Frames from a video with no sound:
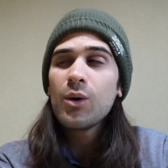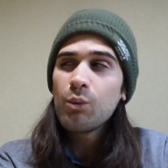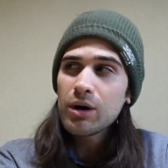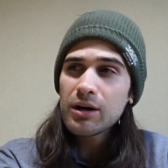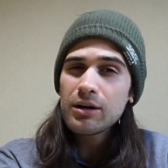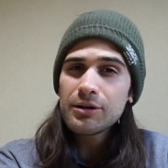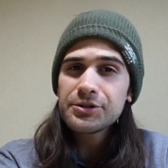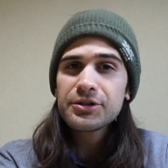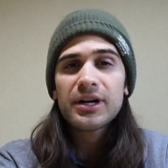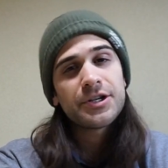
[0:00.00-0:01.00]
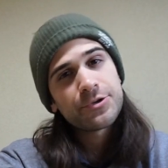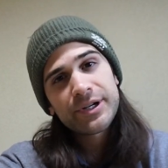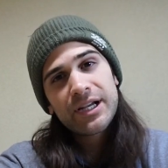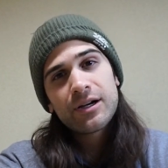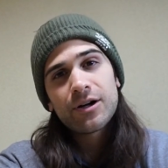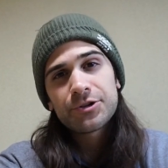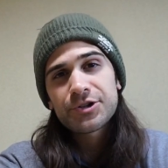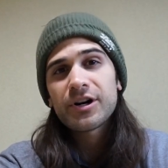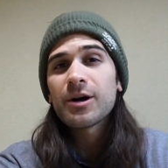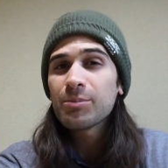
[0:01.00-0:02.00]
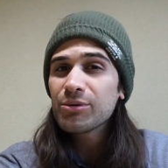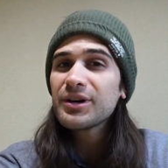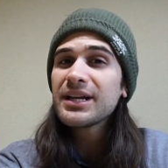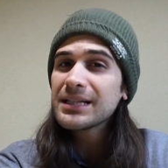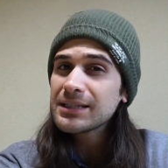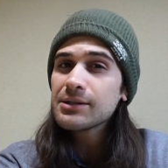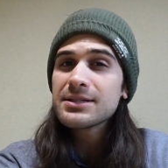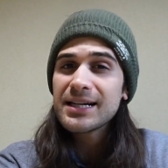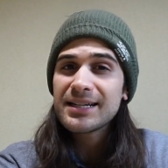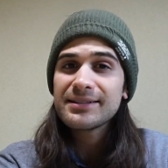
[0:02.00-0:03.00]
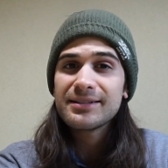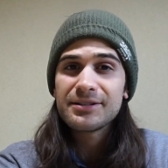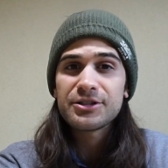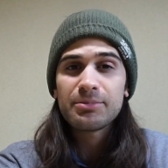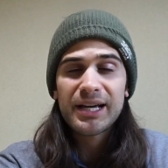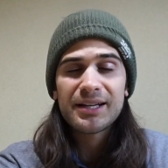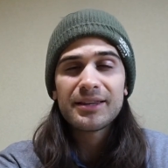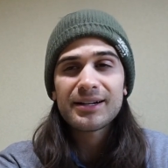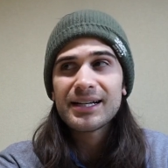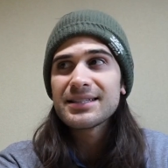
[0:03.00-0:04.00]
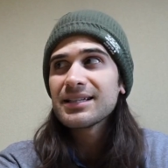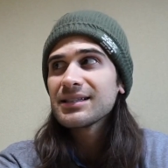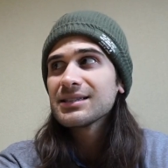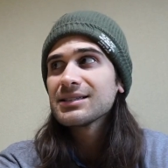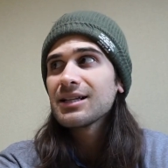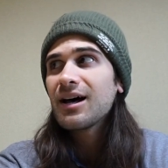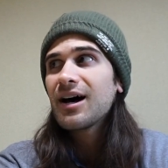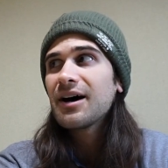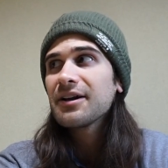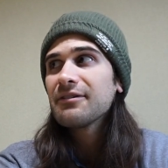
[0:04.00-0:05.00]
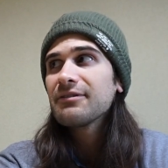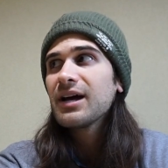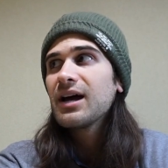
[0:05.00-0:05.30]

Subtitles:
work culture and drinking culture are pretty closely connected in Japan. There is a lot of